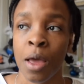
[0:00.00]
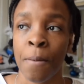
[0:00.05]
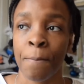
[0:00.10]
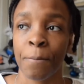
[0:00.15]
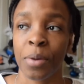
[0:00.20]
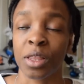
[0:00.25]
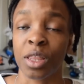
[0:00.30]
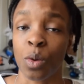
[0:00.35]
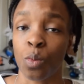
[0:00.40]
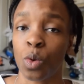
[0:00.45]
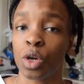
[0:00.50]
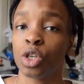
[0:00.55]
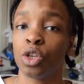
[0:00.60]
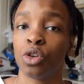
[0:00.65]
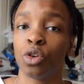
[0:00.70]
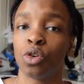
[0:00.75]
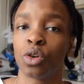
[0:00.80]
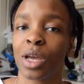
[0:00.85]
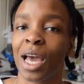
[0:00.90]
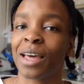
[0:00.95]
But then when you
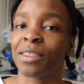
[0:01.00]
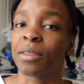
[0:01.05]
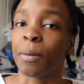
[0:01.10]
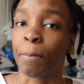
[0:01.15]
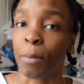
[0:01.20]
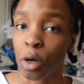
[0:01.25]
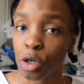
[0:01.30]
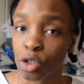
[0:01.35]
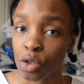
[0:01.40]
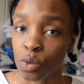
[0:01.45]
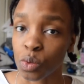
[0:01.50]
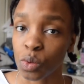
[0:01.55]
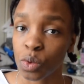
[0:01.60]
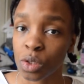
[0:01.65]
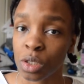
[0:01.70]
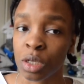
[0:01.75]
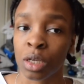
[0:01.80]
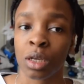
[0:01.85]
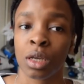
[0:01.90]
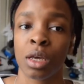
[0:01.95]
look at the modules,
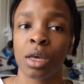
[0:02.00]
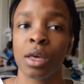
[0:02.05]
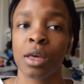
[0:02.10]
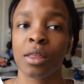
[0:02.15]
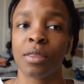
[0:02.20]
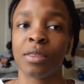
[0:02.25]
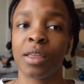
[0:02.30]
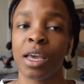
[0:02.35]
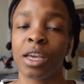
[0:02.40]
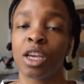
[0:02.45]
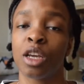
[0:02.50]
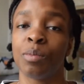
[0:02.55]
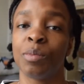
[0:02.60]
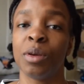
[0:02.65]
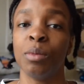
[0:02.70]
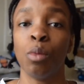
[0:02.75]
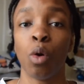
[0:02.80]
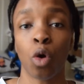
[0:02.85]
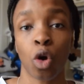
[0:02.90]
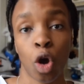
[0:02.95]
they could be
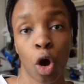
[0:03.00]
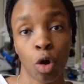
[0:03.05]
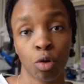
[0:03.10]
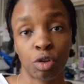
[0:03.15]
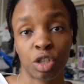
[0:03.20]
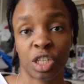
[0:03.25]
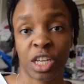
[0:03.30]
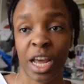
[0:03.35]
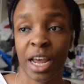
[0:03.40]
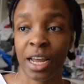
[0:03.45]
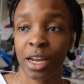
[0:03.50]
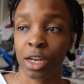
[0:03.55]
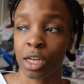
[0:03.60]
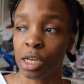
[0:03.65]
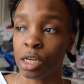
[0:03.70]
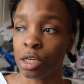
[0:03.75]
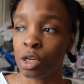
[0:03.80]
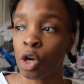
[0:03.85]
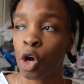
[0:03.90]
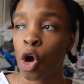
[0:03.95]
more coach
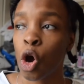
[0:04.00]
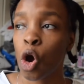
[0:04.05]
tailored